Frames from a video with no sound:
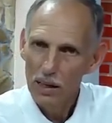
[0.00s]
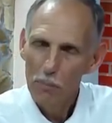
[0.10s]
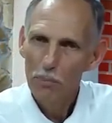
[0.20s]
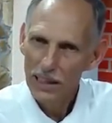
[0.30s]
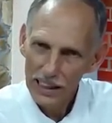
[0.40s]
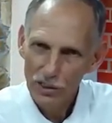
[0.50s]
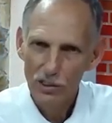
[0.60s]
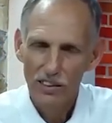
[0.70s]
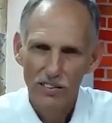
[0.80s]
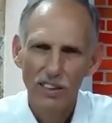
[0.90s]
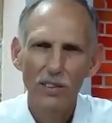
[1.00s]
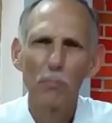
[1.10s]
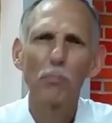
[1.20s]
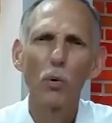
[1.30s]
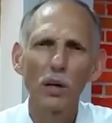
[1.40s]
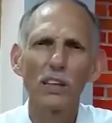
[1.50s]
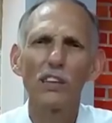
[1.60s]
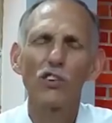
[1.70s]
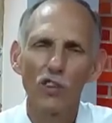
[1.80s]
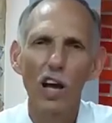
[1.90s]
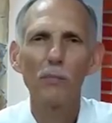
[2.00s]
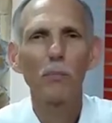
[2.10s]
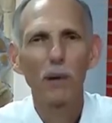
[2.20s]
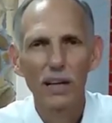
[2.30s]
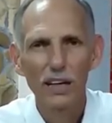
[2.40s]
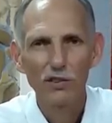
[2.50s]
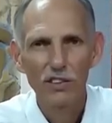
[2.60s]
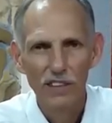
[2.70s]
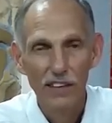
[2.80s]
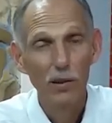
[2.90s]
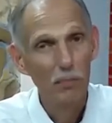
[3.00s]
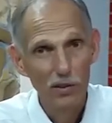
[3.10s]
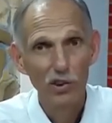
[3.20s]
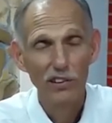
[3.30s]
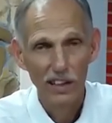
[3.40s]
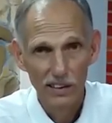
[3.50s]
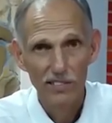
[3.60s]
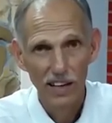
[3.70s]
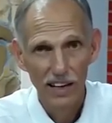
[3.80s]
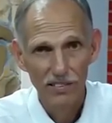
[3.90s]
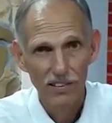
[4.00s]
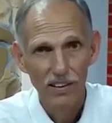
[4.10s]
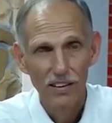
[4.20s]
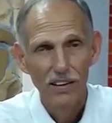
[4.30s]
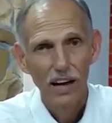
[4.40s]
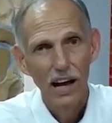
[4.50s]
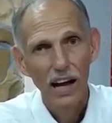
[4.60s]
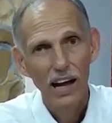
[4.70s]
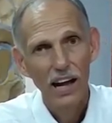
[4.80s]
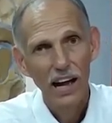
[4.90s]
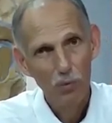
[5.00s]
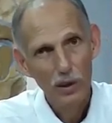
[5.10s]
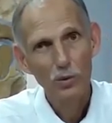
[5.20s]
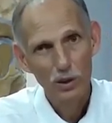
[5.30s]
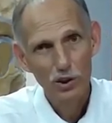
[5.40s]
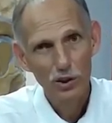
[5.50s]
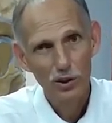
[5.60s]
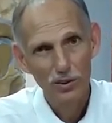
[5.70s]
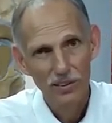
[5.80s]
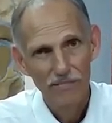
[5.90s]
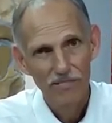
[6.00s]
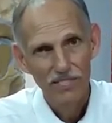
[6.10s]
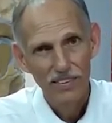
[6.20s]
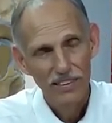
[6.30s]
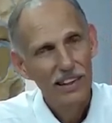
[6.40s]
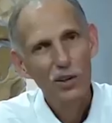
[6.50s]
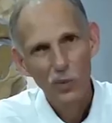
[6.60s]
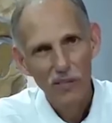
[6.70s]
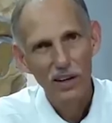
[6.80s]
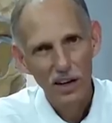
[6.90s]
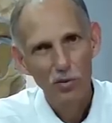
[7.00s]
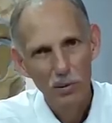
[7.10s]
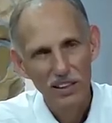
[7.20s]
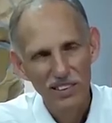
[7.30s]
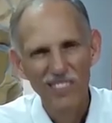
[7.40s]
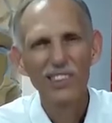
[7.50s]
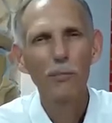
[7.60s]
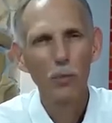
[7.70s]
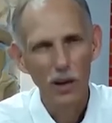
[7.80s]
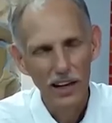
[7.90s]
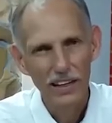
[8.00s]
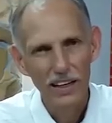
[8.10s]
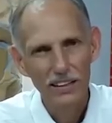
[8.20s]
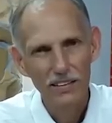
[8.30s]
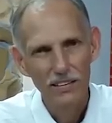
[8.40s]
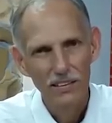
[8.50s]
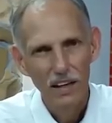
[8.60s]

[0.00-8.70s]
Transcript: implications, such important, solemn implications as a message like this has, I want to assure you that I do have God's peace. I sleep well at night,